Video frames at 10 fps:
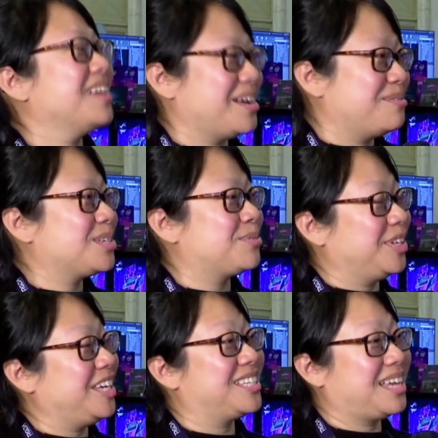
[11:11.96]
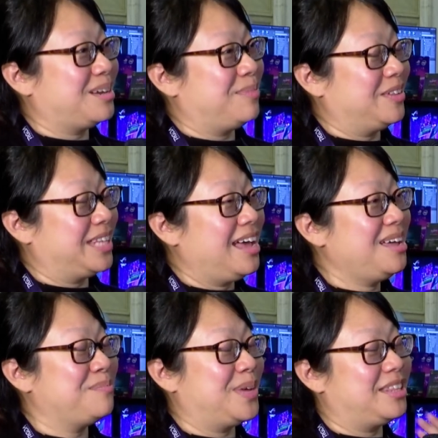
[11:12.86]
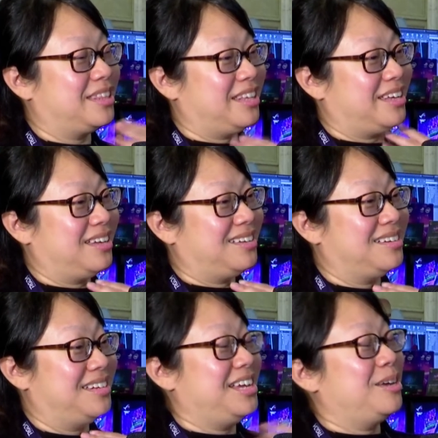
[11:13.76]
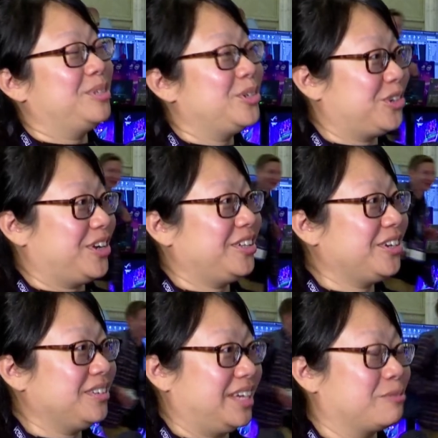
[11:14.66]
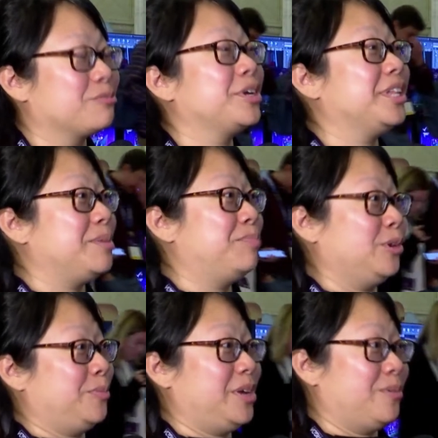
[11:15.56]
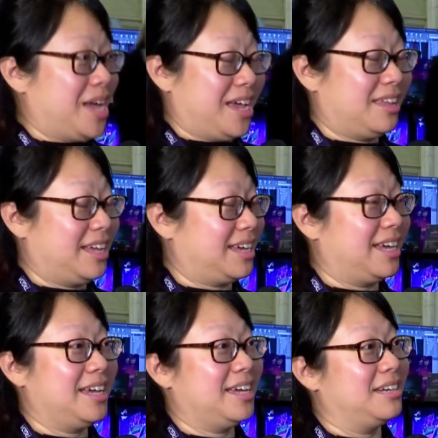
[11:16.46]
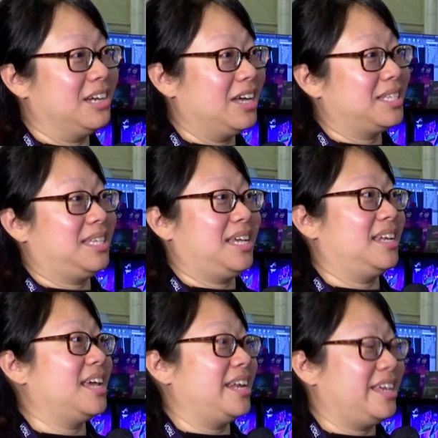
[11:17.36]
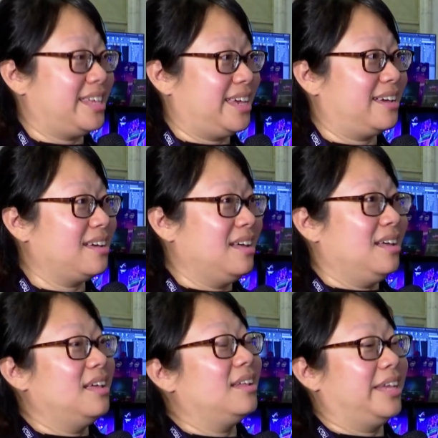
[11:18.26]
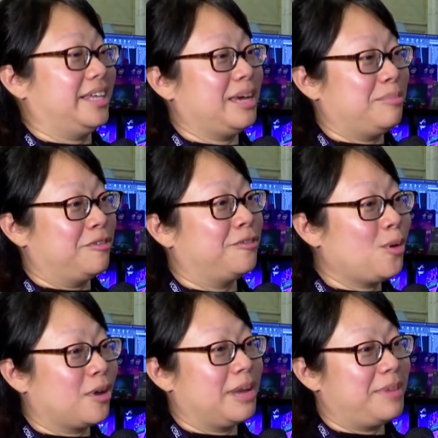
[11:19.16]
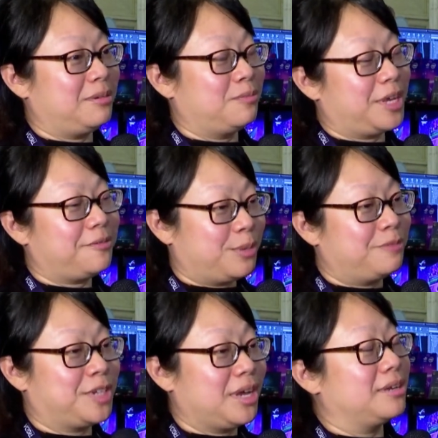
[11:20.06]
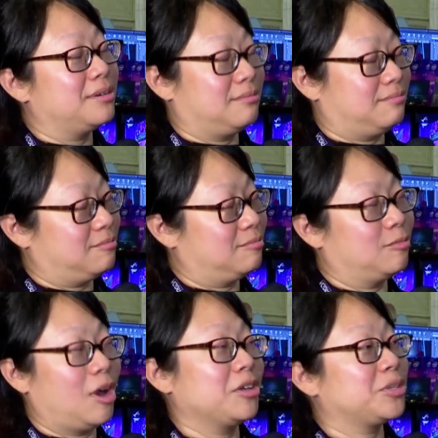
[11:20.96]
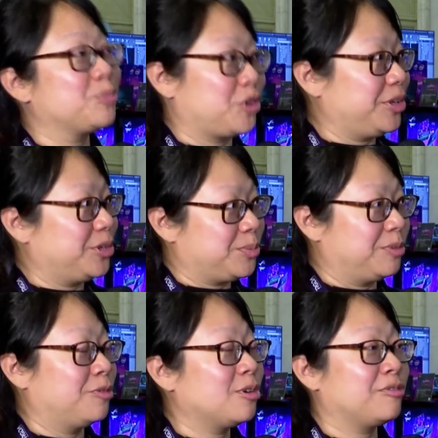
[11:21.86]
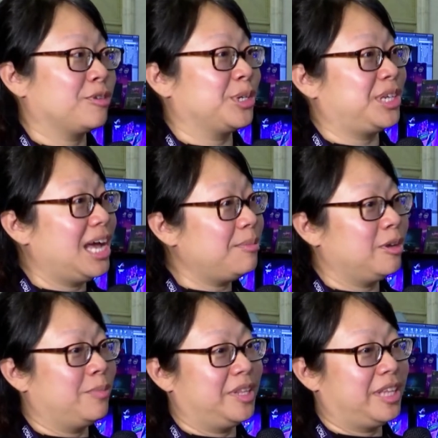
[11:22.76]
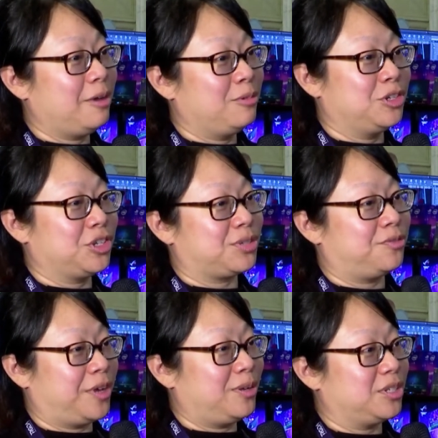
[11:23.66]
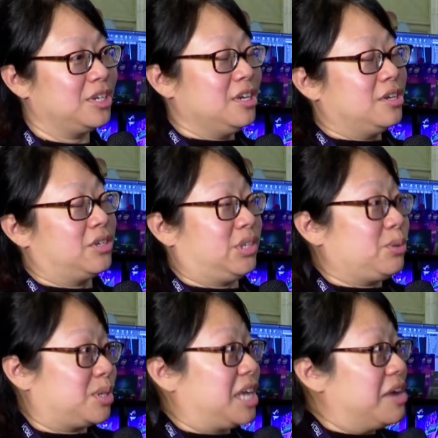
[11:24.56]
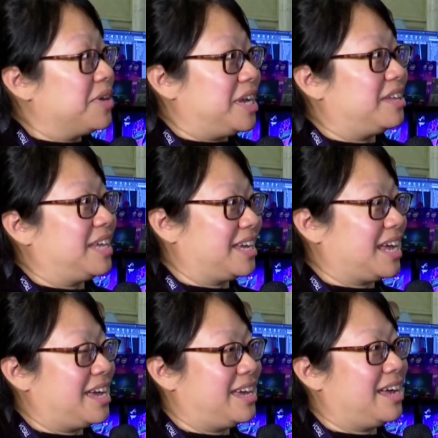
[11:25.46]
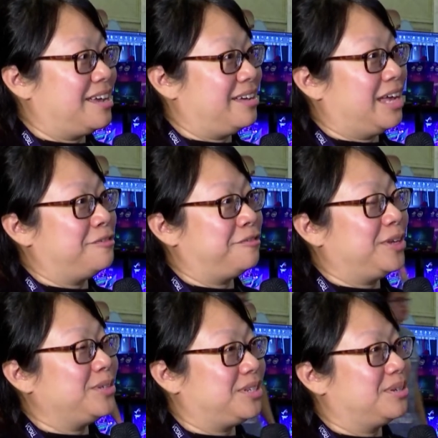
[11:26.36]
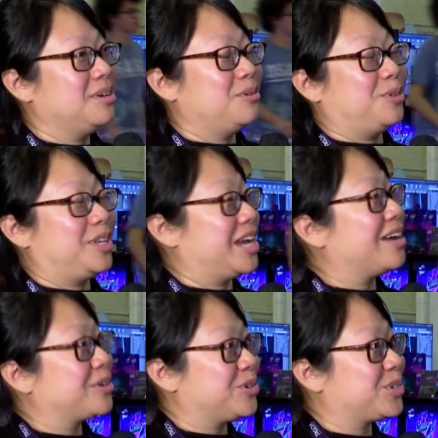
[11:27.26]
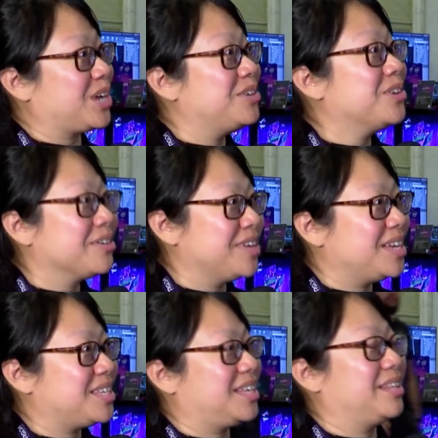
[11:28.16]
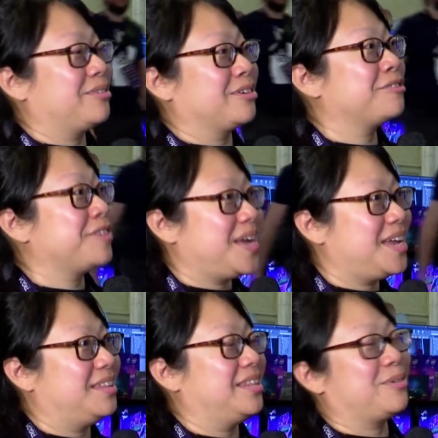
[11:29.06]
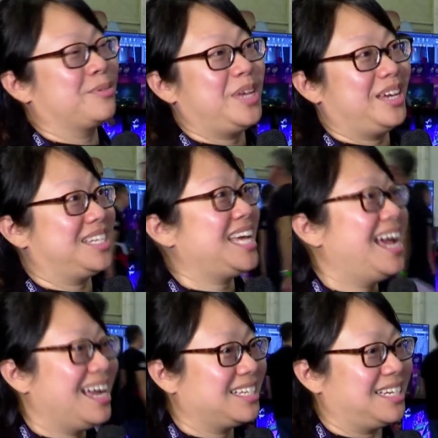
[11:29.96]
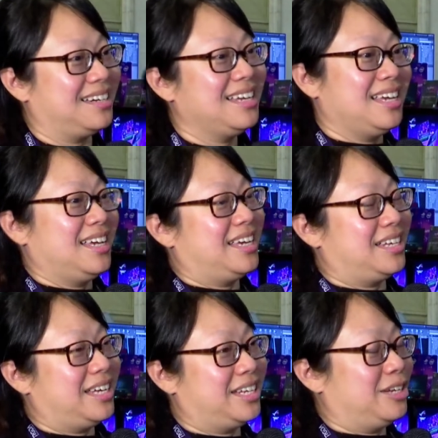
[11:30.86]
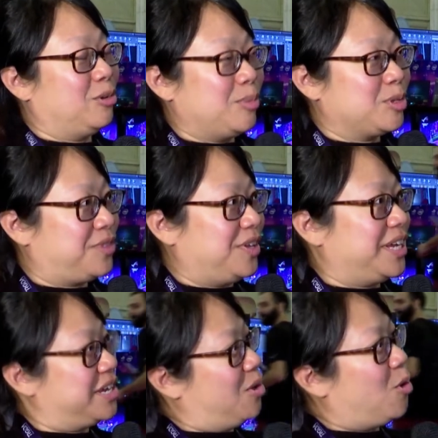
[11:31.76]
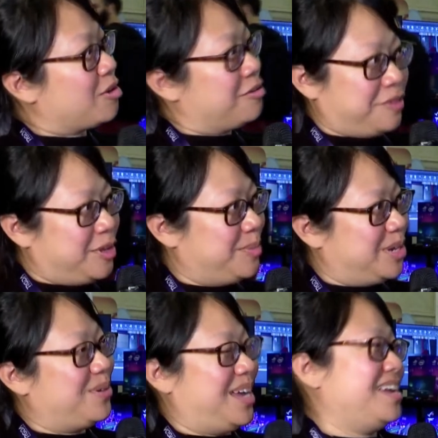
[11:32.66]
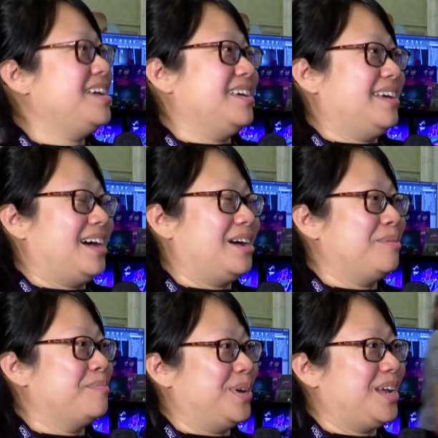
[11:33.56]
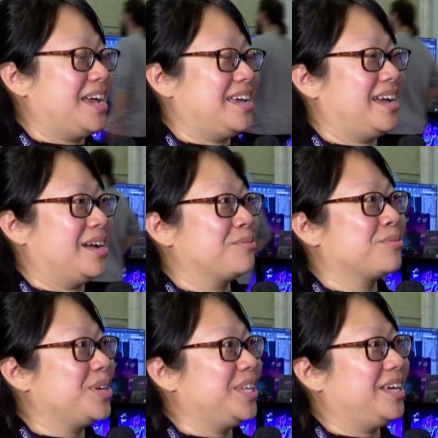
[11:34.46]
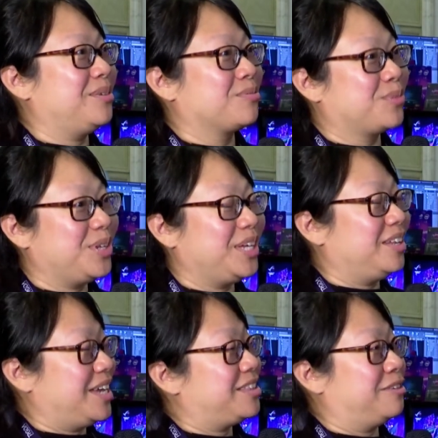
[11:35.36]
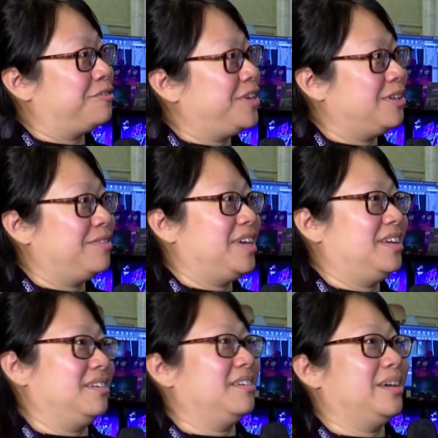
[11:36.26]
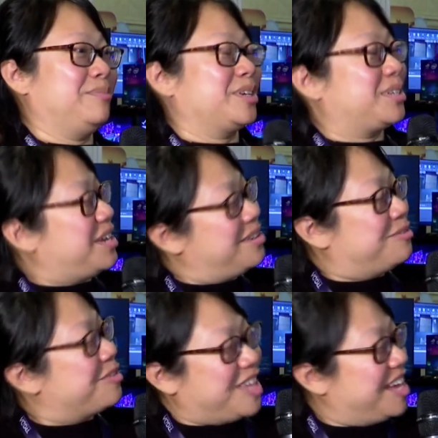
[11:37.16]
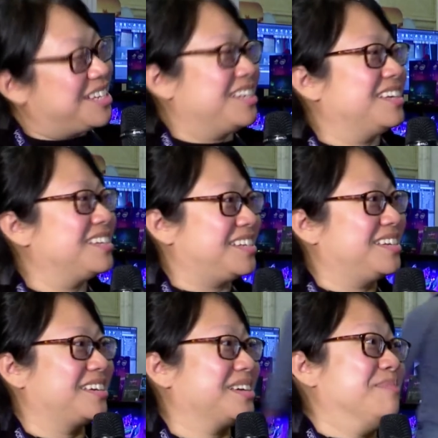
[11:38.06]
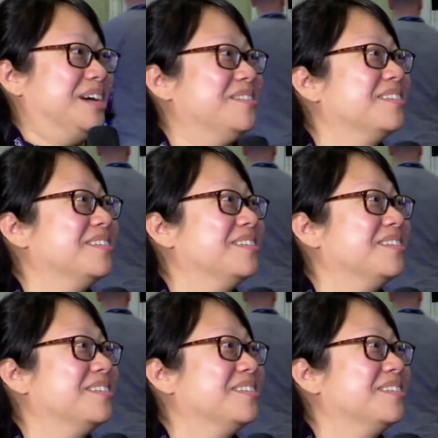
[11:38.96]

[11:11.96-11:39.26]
I was really excited about that. But the Diablo trailer like really blew me away. Like I had not seen anything like that before. I mean, we've done awesome trailers before for Diablo, but that one just felt so scary. Like I felt when the characters got nervous and they were afraid and they were being attacked, and it almost felt like a horror film in a way. But I really, really like the feel of it, and I'm excited for that to come out.